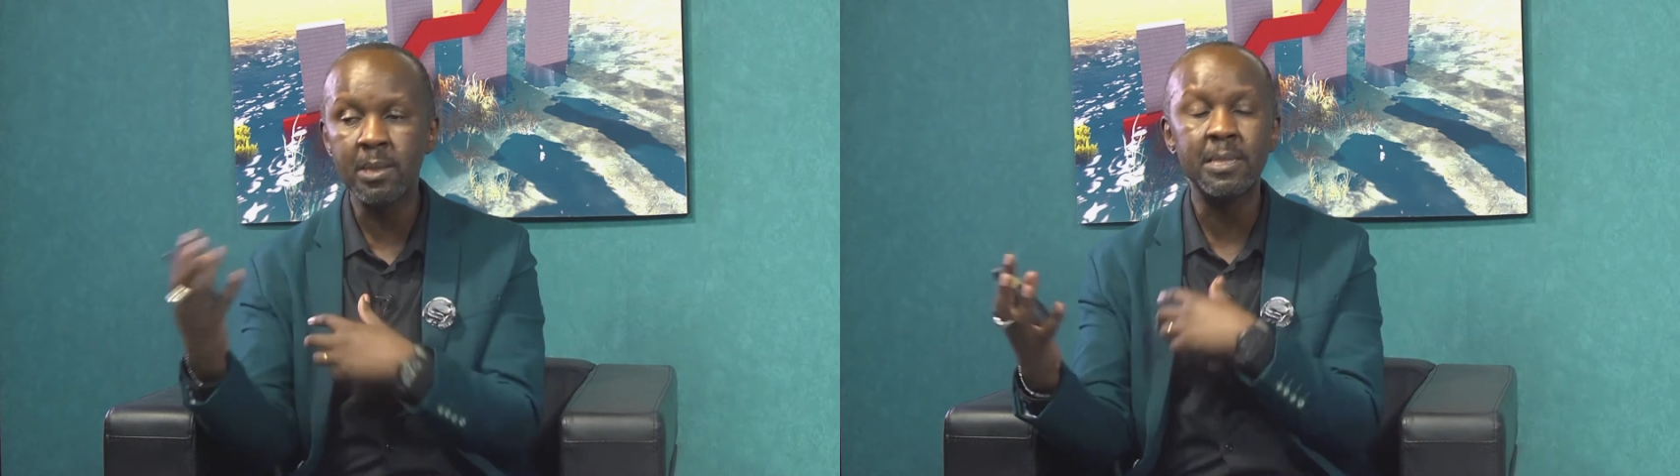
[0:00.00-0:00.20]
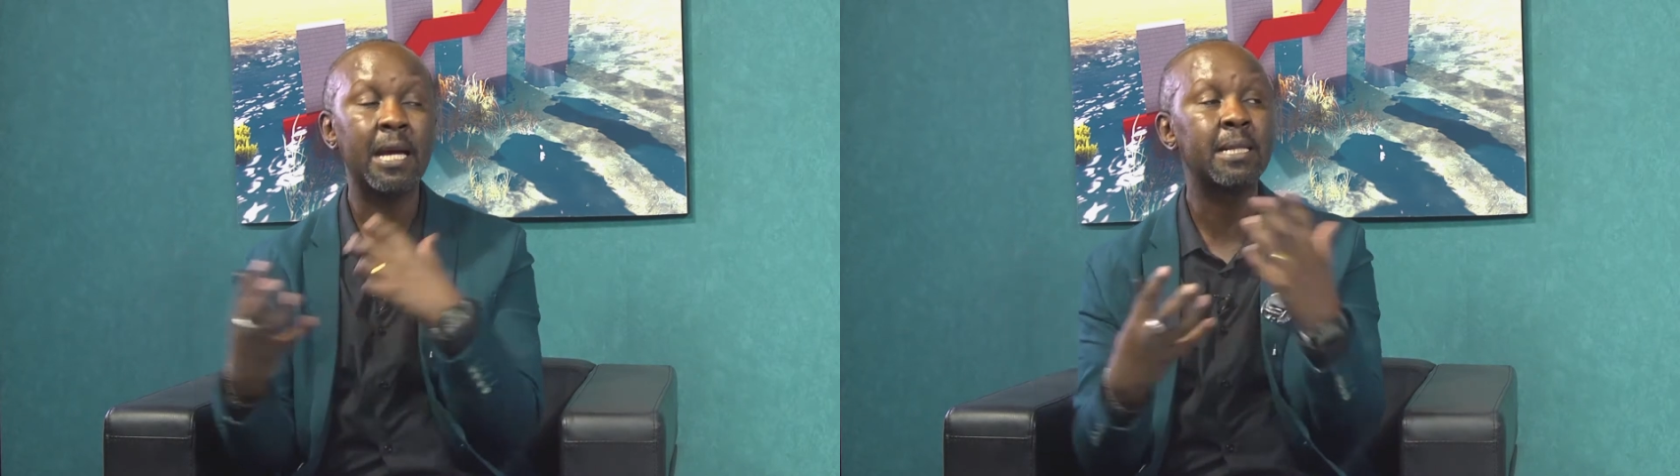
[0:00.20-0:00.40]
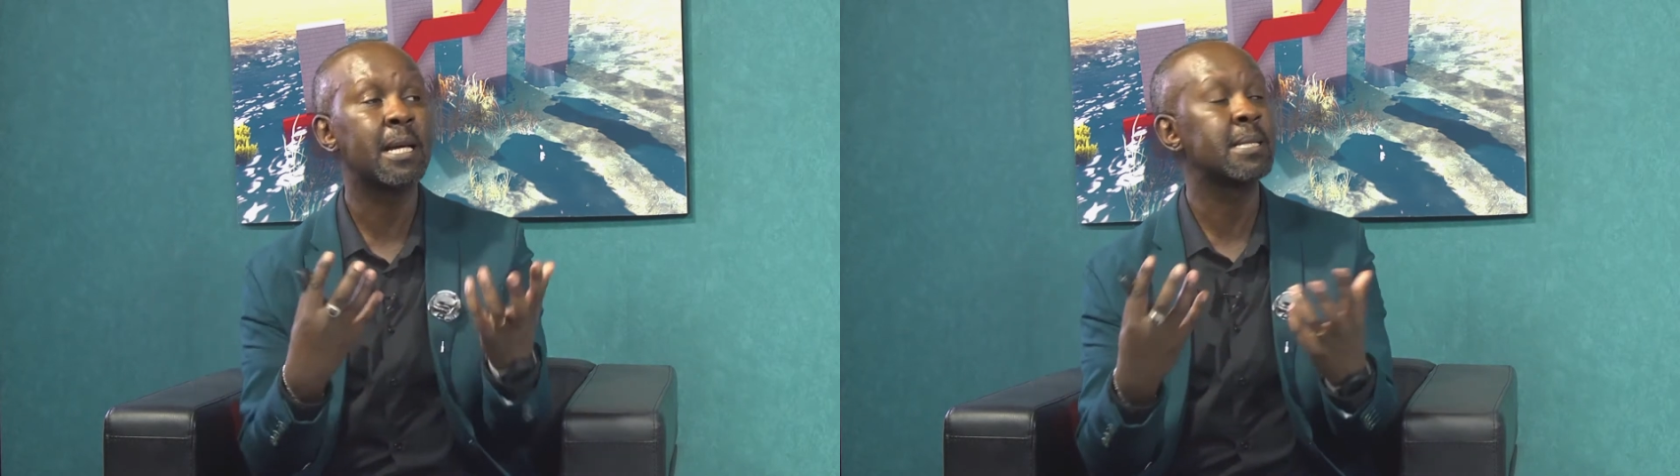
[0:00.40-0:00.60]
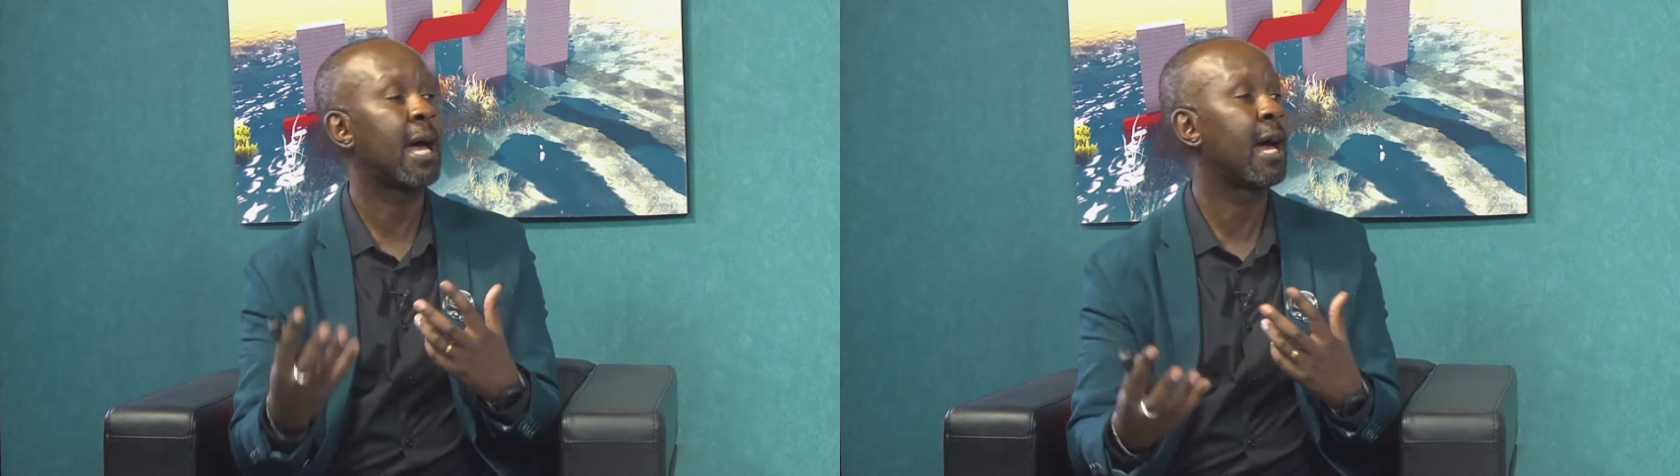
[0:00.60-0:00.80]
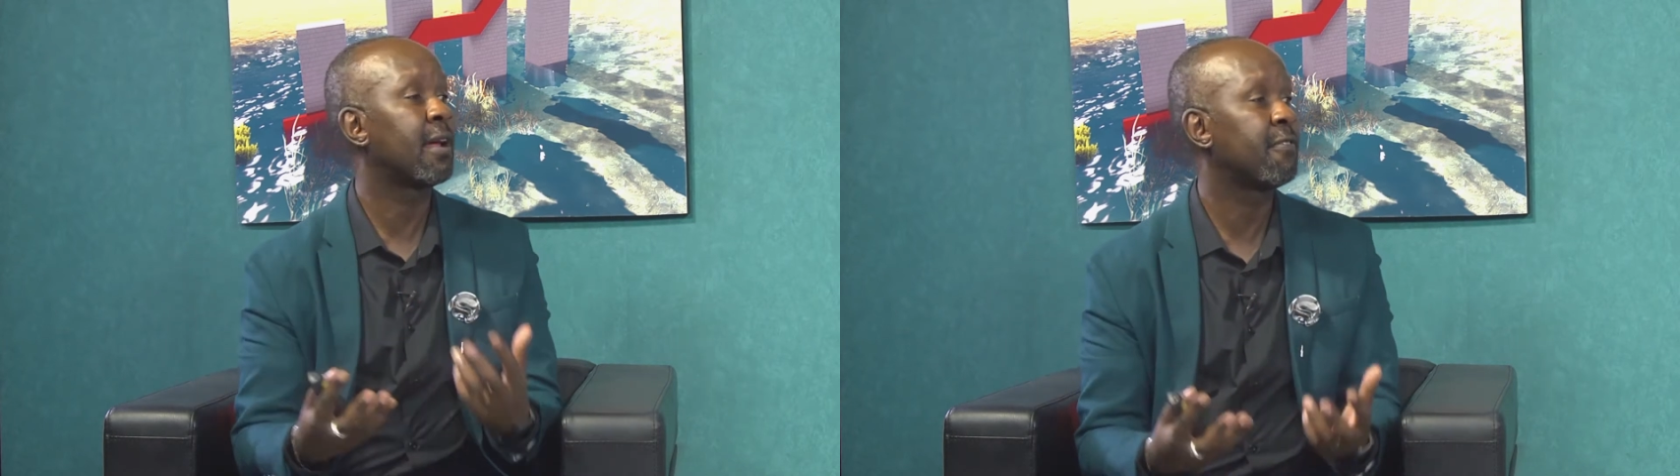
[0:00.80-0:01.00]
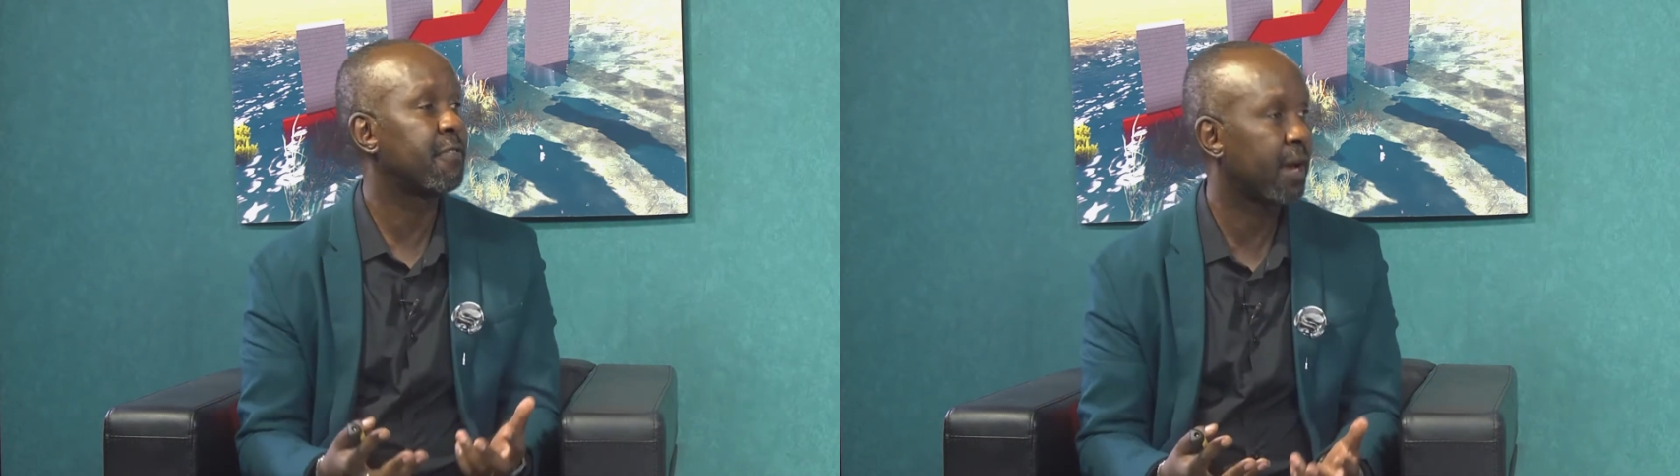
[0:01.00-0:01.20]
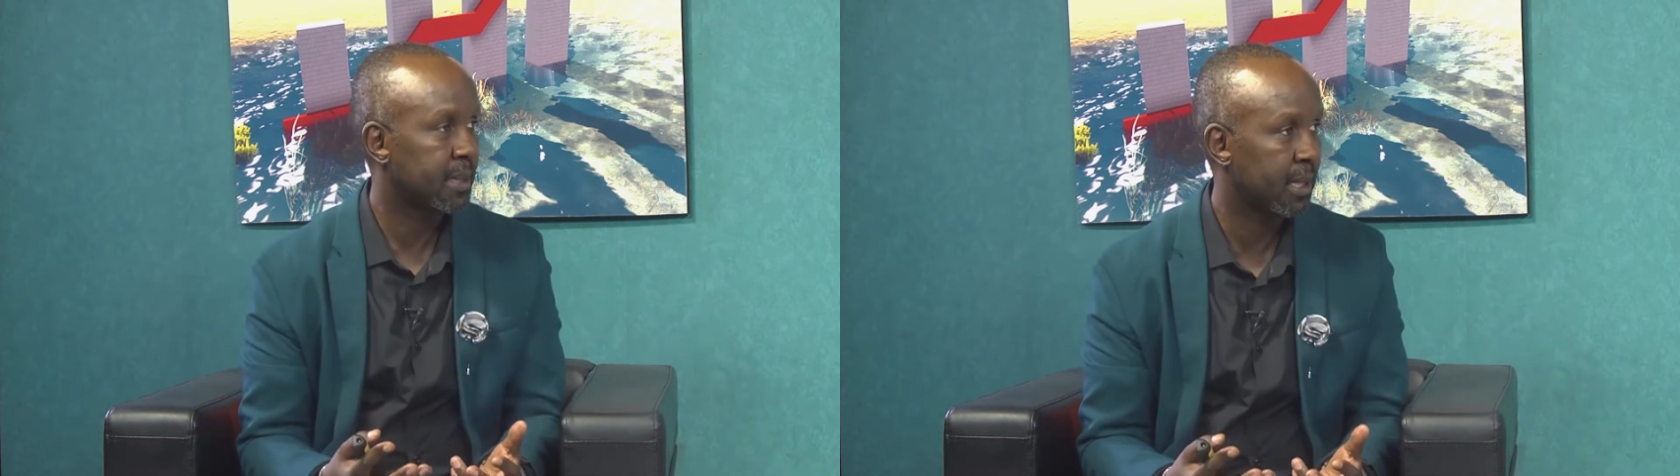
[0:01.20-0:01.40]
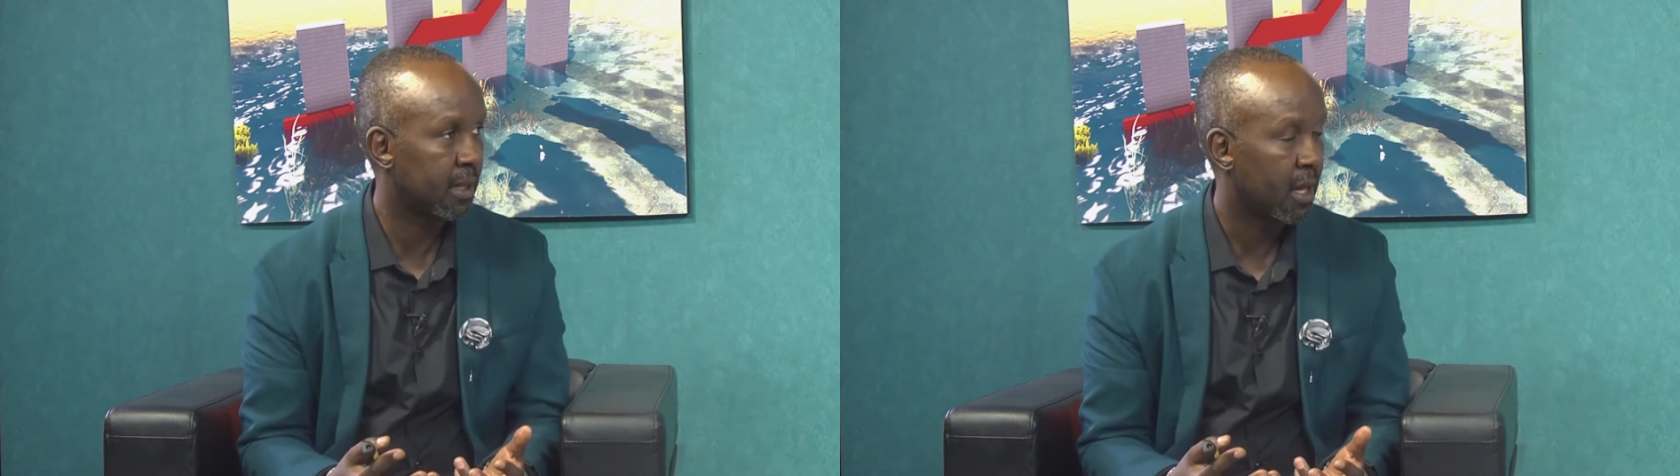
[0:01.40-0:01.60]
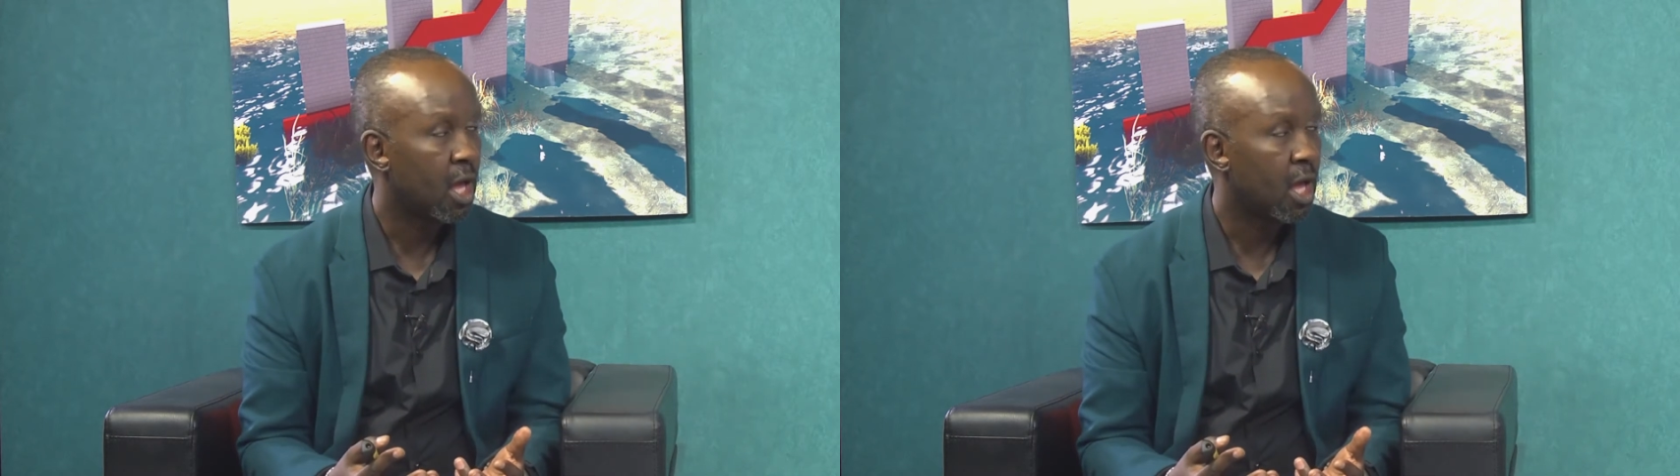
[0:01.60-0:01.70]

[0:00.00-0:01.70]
sectors are affected.